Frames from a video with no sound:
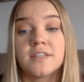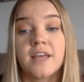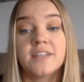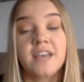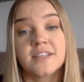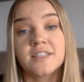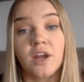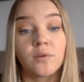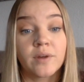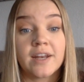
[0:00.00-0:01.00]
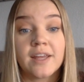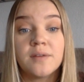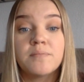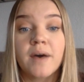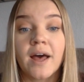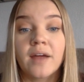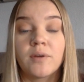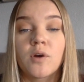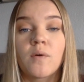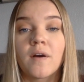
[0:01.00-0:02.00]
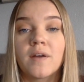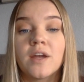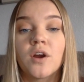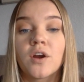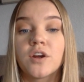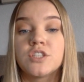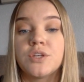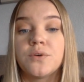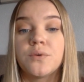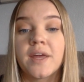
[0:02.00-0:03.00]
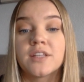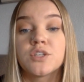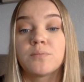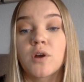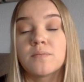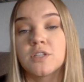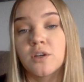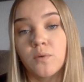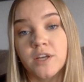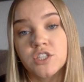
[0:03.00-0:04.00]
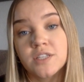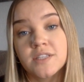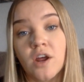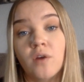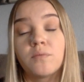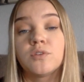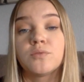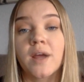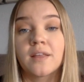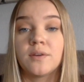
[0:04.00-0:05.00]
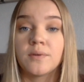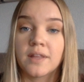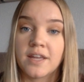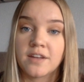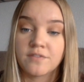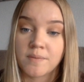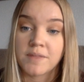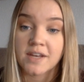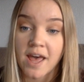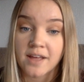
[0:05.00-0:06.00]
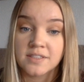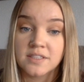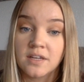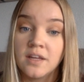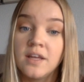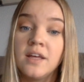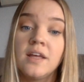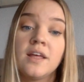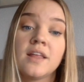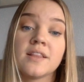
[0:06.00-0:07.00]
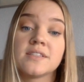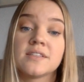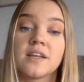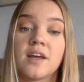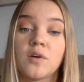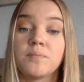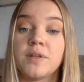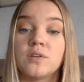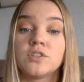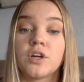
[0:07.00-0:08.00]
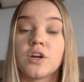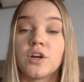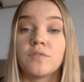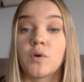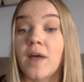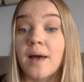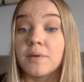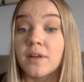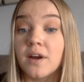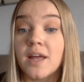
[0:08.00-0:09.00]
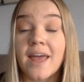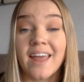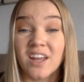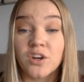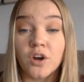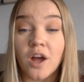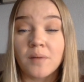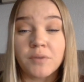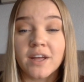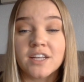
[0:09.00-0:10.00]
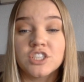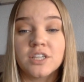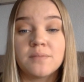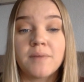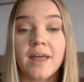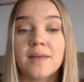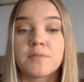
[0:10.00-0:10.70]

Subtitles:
a text they are reading by requiring her to answer prompted questions that are directly related from the text. This is going to help build her vocabulary and her comprehension by